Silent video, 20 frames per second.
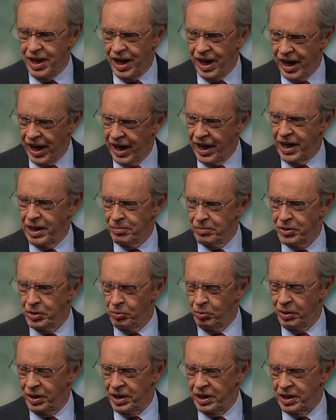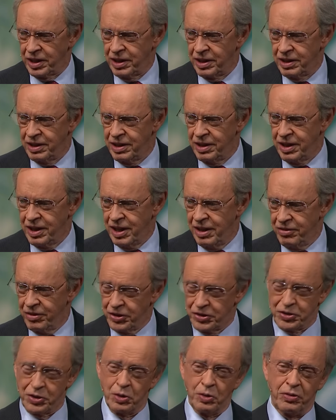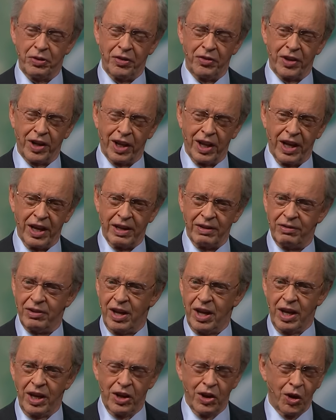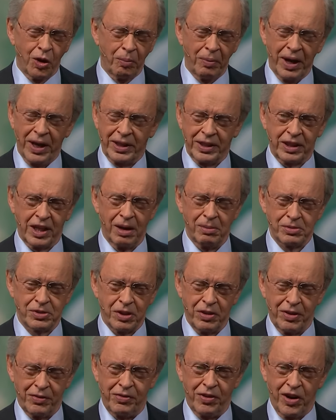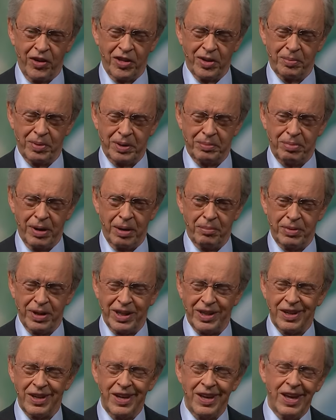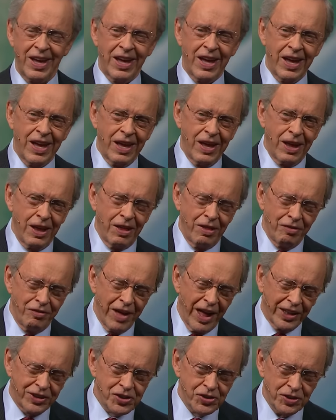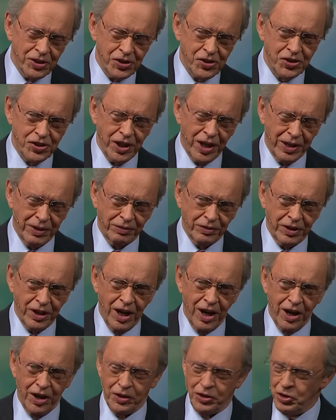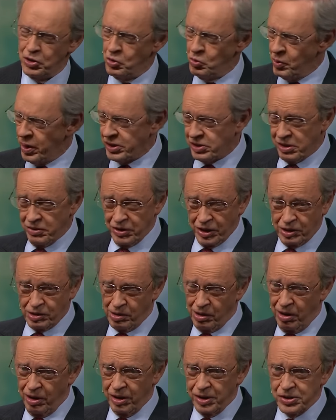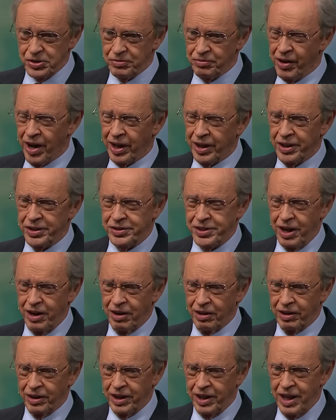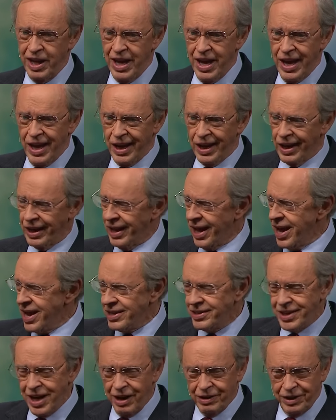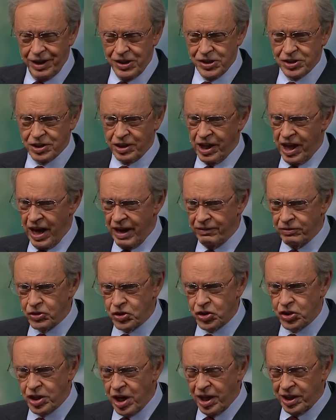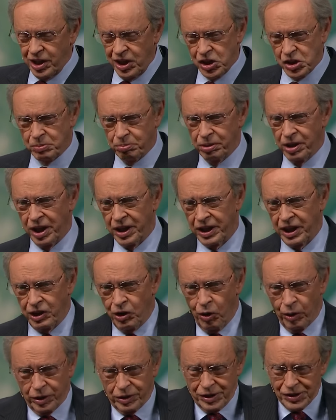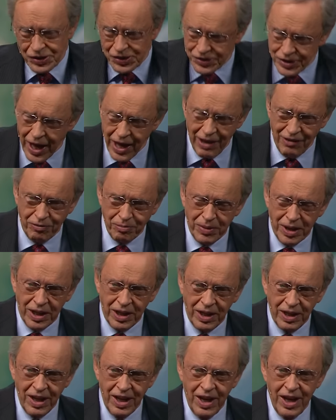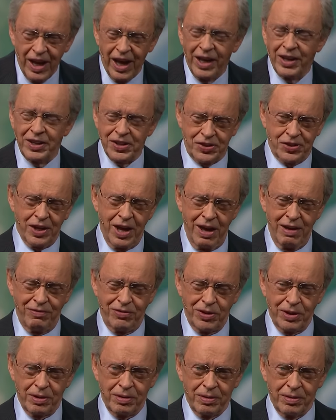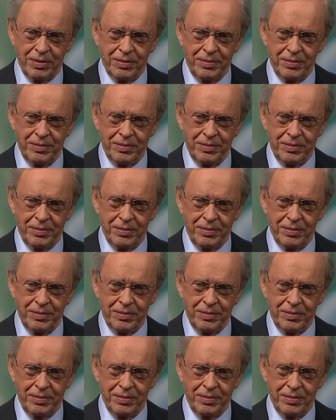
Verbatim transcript: I am the way, the truth, and the life. No man comes to the Father but by me. That's the Son of God who went to the cross voluntarily, laid down his life, shed his blood in order to save me and to save you.